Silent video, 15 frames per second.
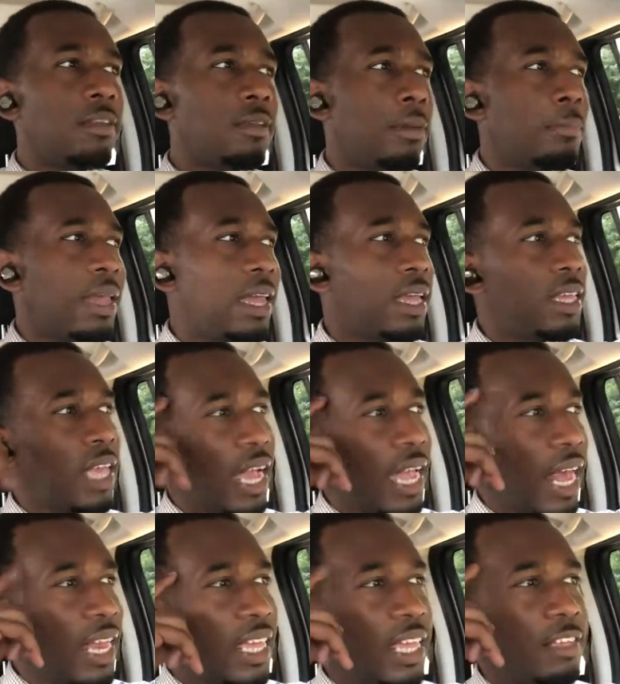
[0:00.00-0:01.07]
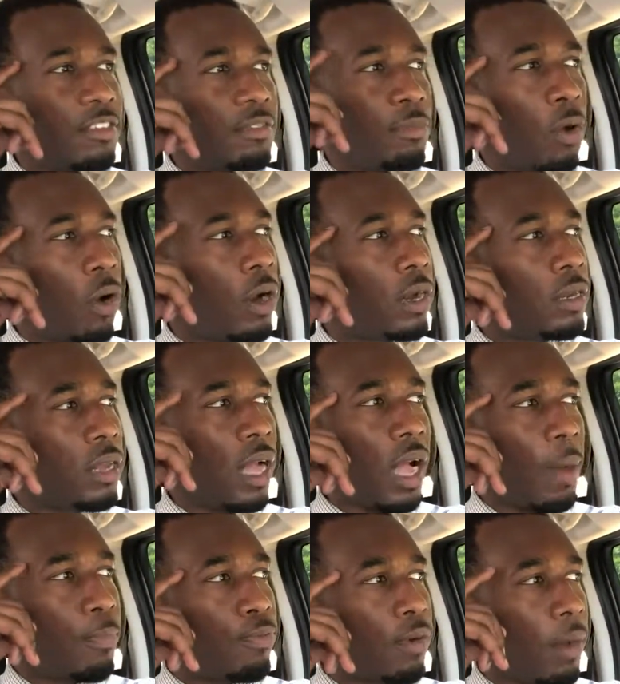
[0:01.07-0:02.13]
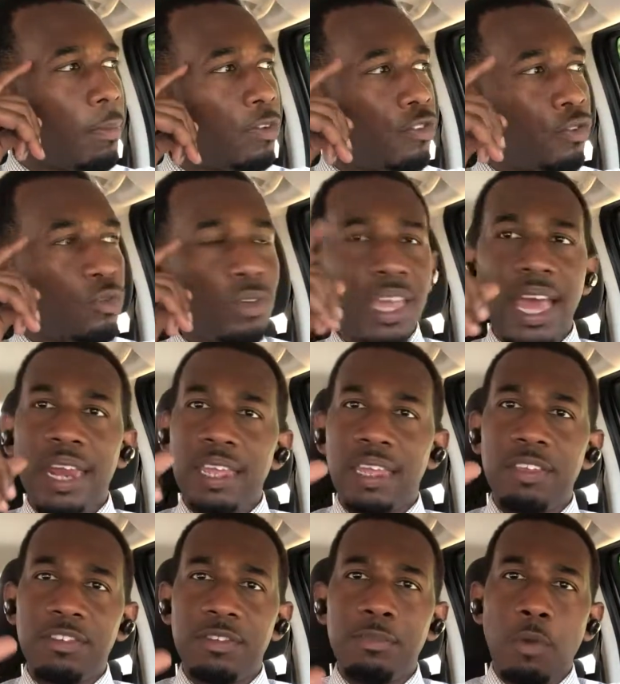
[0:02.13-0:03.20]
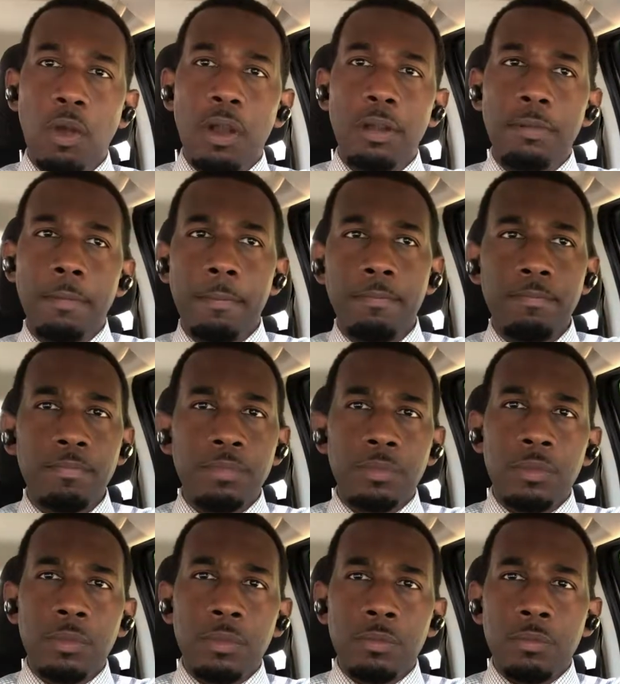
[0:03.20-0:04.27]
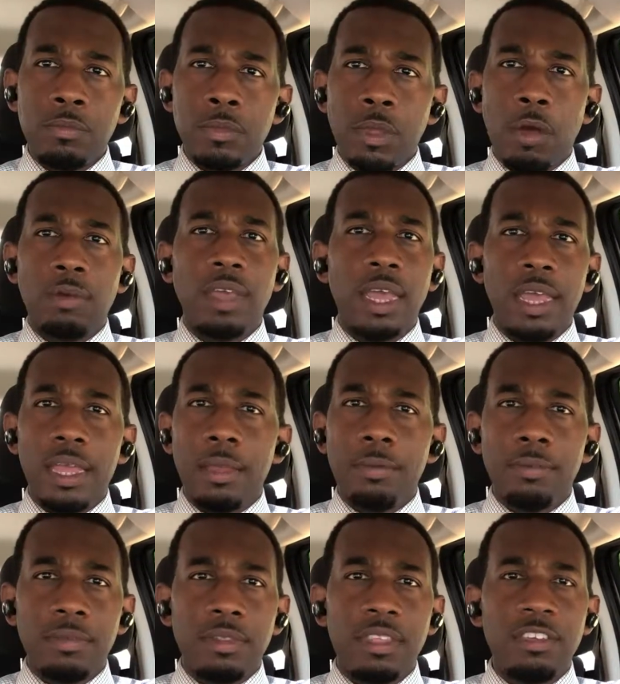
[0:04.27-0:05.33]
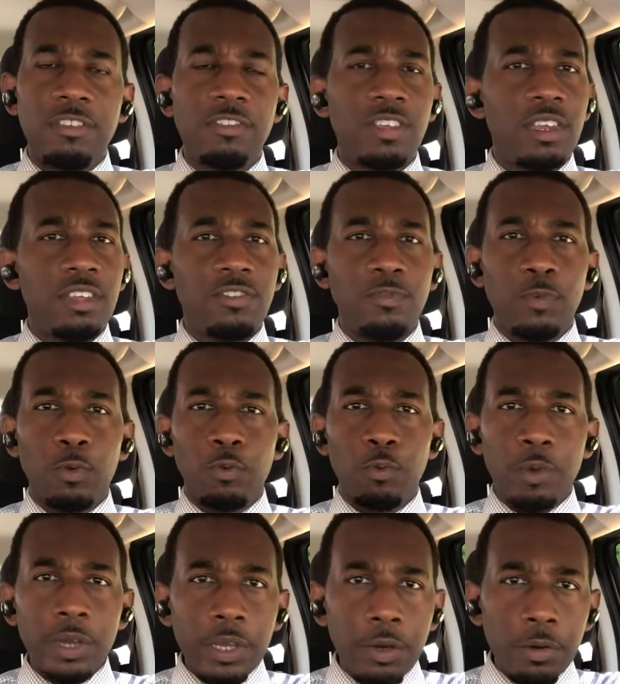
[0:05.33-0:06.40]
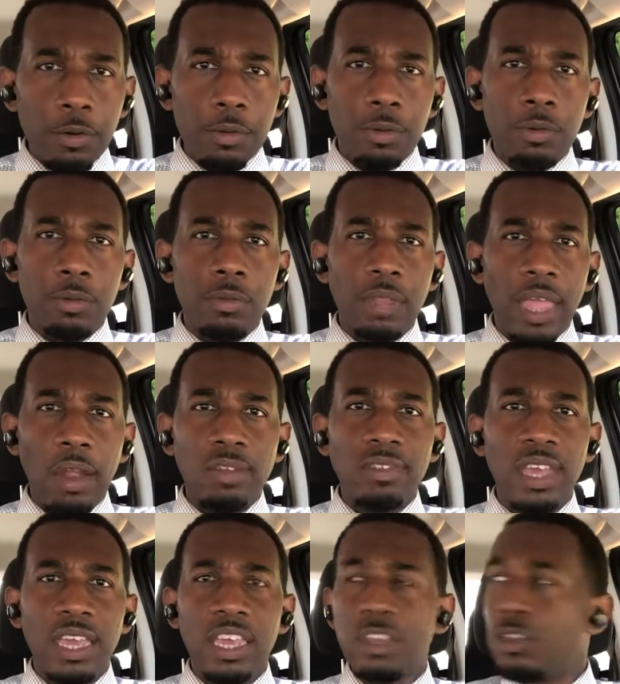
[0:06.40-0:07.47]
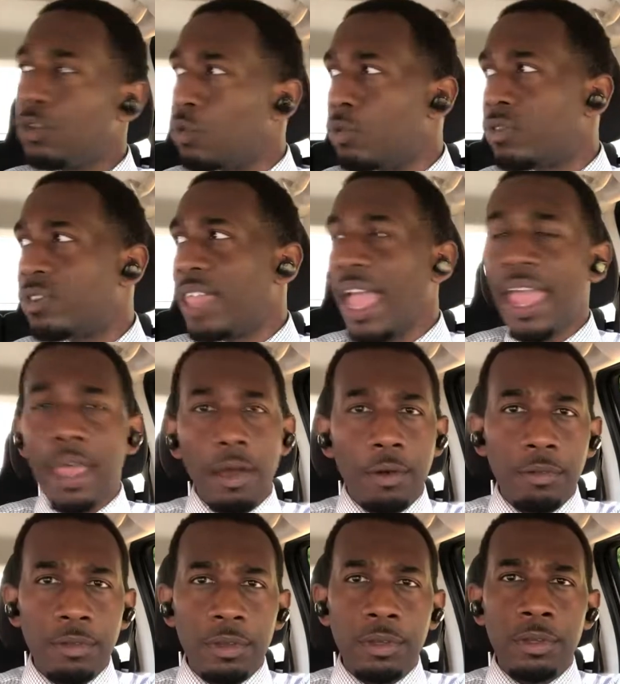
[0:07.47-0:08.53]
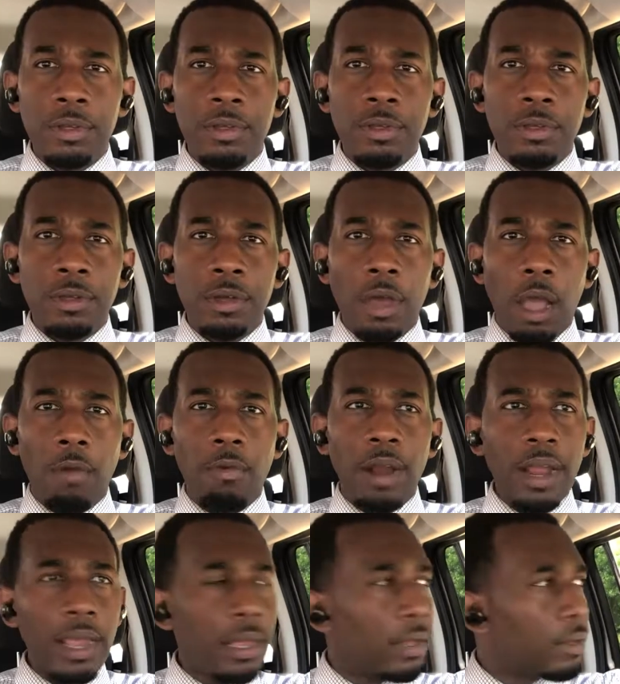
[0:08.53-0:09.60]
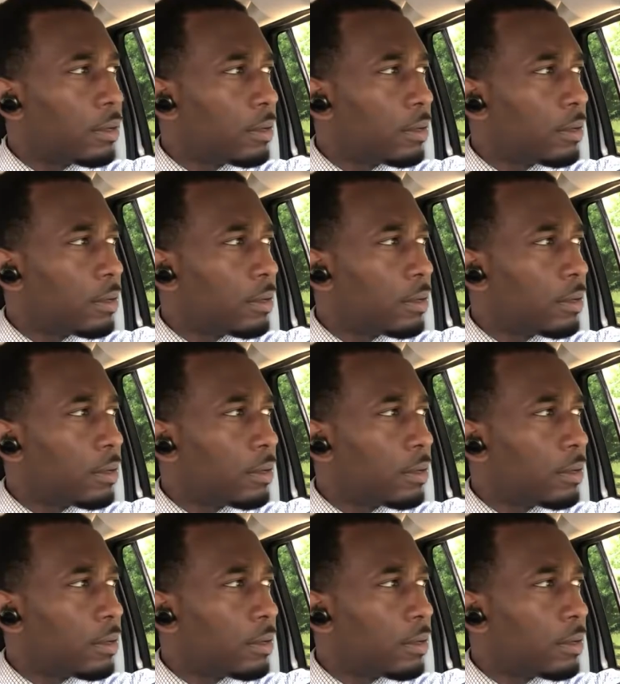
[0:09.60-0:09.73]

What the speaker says: Man, y'all got to get smart. I promise you, you got to get smart. Okay? This shit is for real. They are taking dudes down. All right?